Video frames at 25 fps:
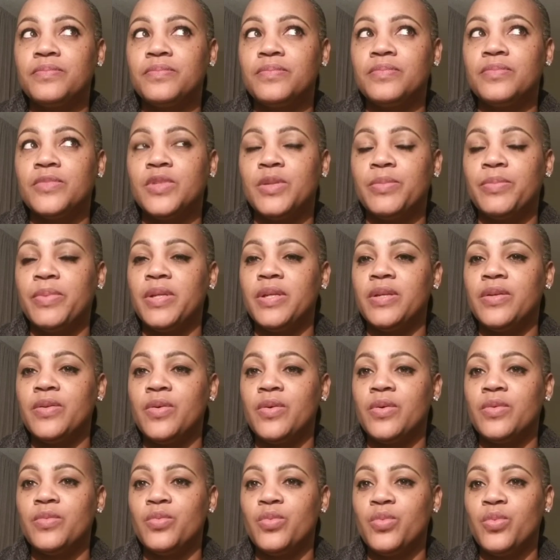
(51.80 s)
depending
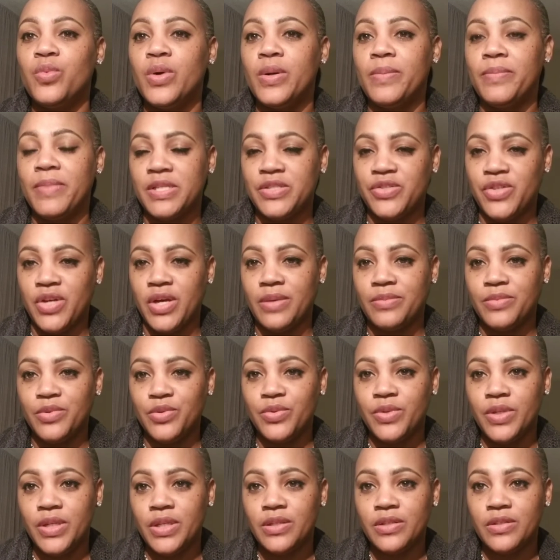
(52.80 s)
on what my job
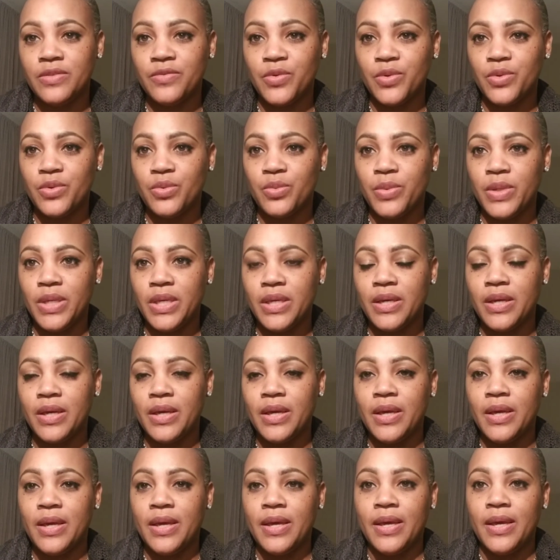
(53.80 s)
duty is for the week,
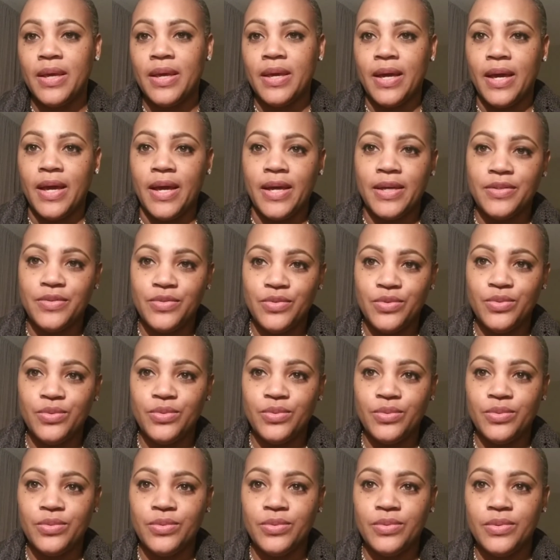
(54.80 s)
I
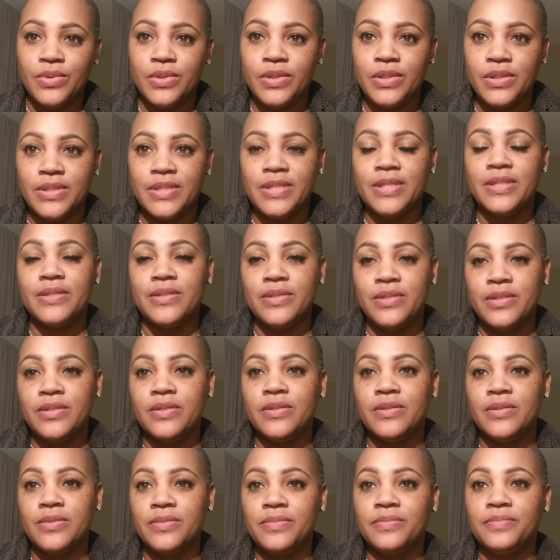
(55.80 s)
do tend
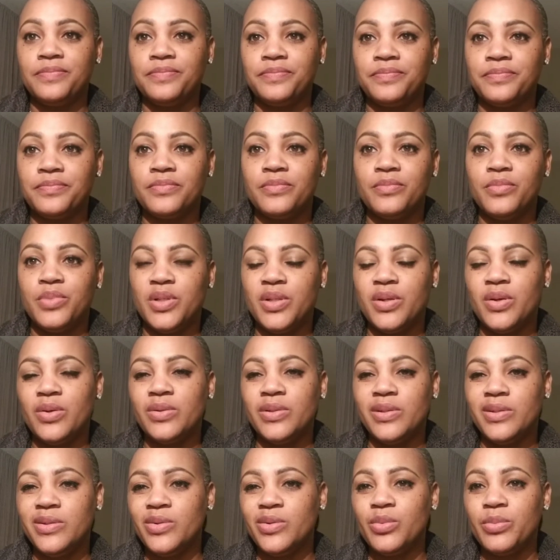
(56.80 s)
to put on a
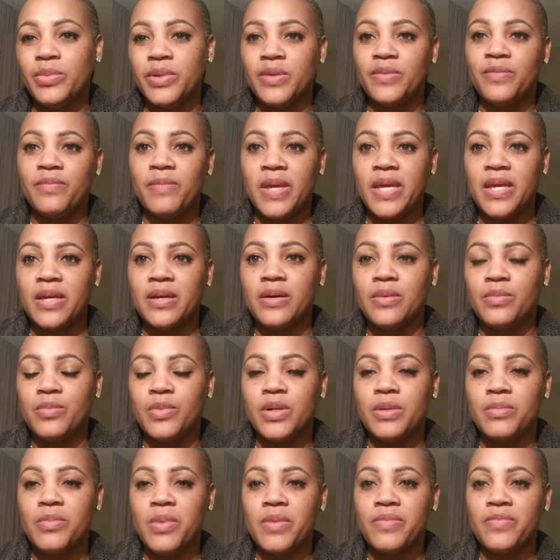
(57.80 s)
little bit of makeup when
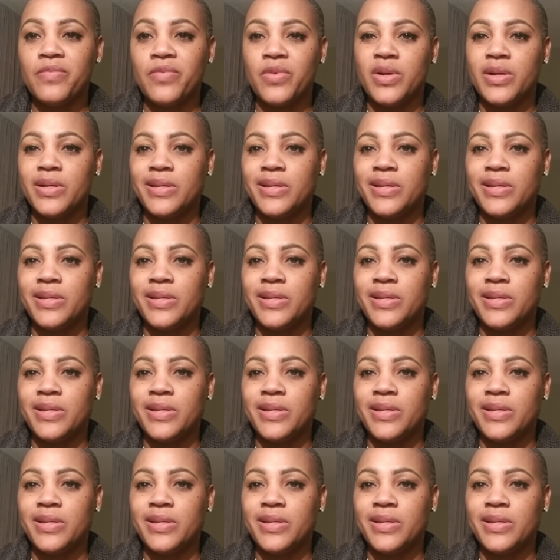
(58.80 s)
I'm up front.